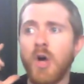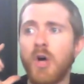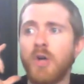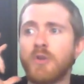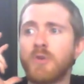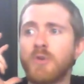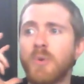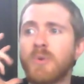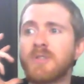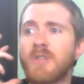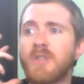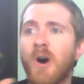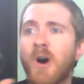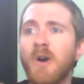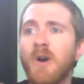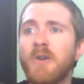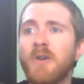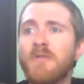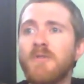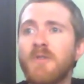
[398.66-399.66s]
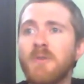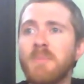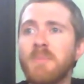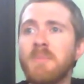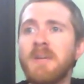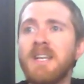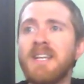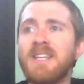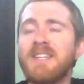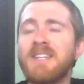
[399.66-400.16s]
So it's hard for
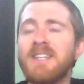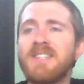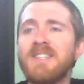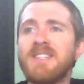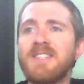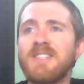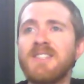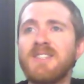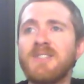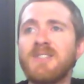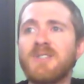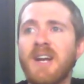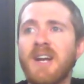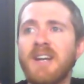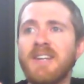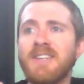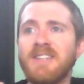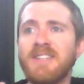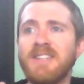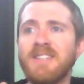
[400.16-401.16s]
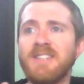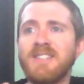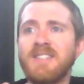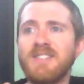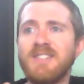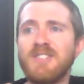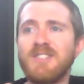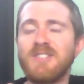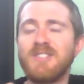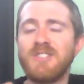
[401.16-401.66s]
me to try to
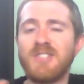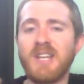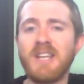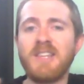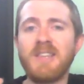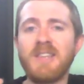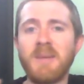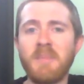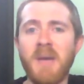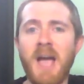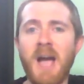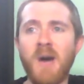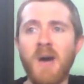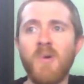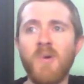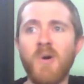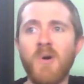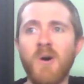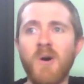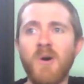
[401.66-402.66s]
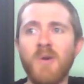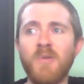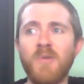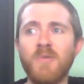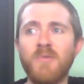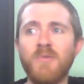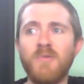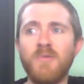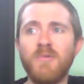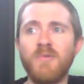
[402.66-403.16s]
shake them out
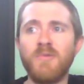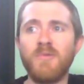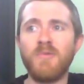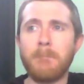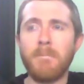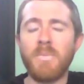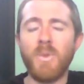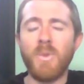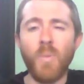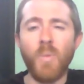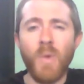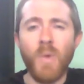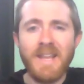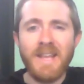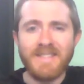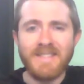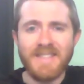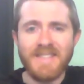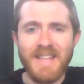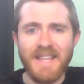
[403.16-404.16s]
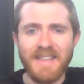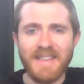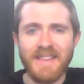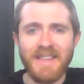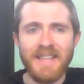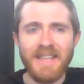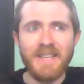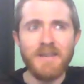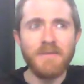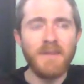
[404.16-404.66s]
of the ways they
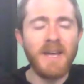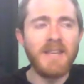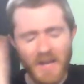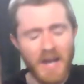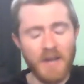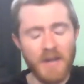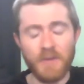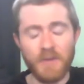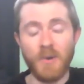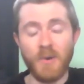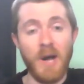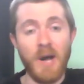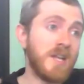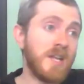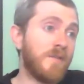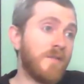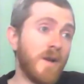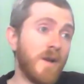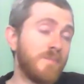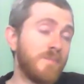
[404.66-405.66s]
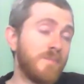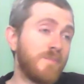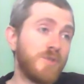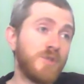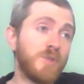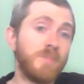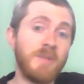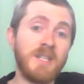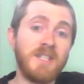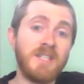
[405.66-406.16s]
live. And I don't know if I
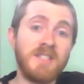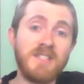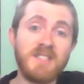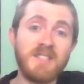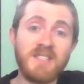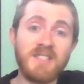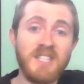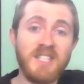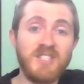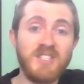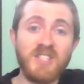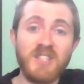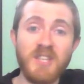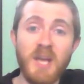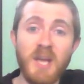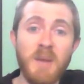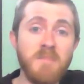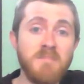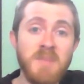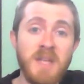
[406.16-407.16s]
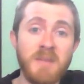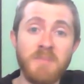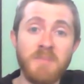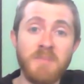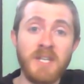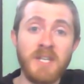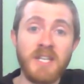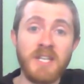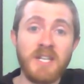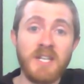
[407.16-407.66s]
should be teaching them
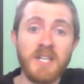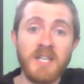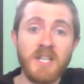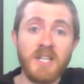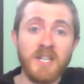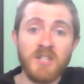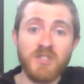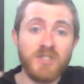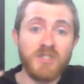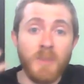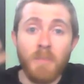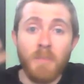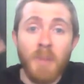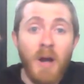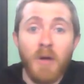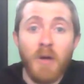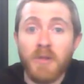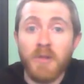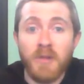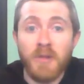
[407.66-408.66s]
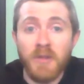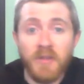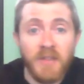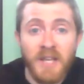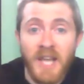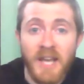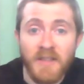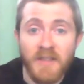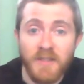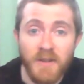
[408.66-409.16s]
maybe just about the
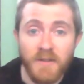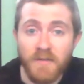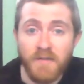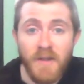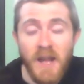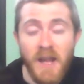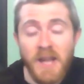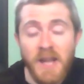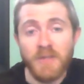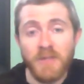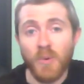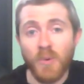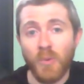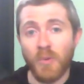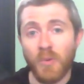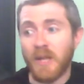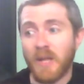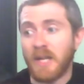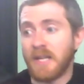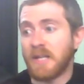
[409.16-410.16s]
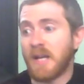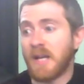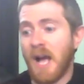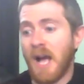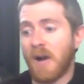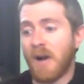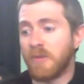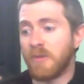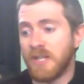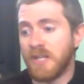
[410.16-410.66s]
Catholic faith or like
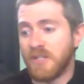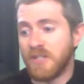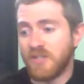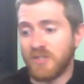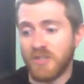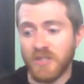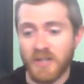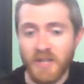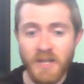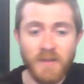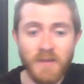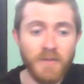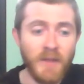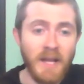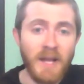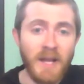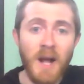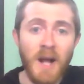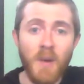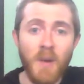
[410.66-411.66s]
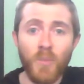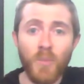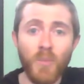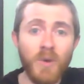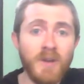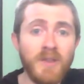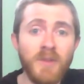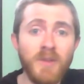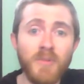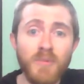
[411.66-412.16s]
how they should live. Like
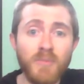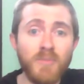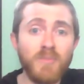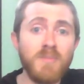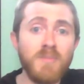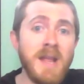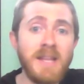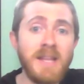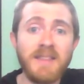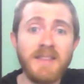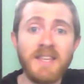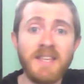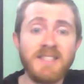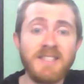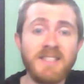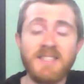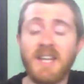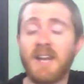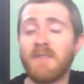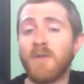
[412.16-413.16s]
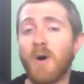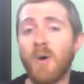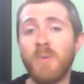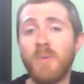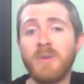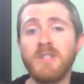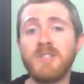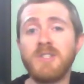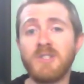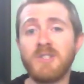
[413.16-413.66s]
one of the main things that I've
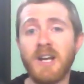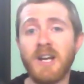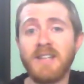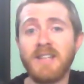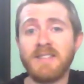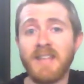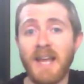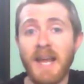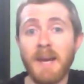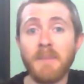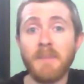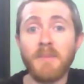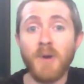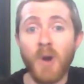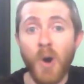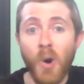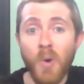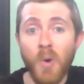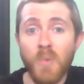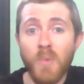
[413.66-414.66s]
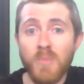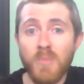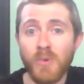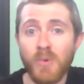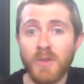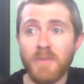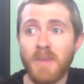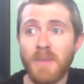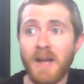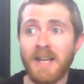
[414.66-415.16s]
always tried to hammer home
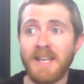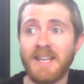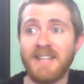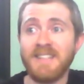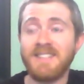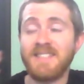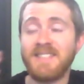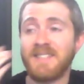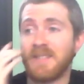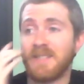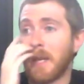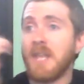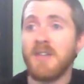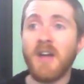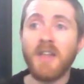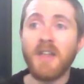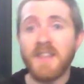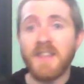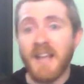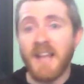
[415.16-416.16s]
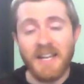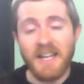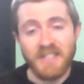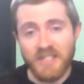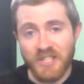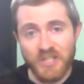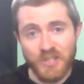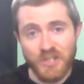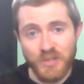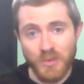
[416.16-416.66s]
with my kids is like nothing I
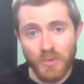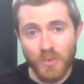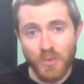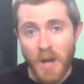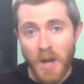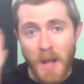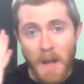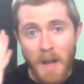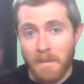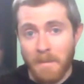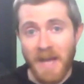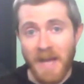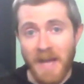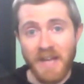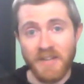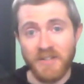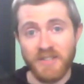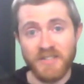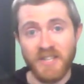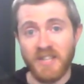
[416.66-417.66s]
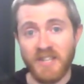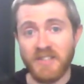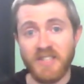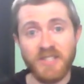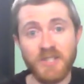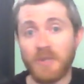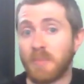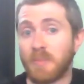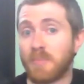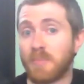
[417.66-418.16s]
teach you matters
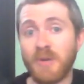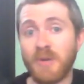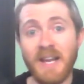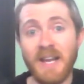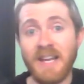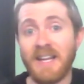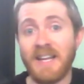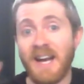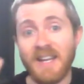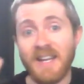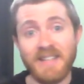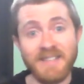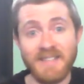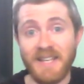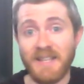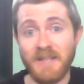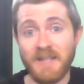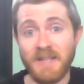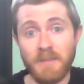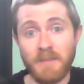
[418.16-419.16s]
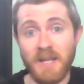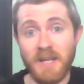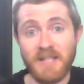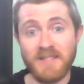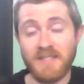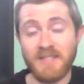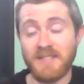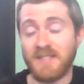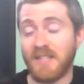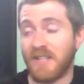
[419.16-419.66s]
unless you're praying on a daily basis.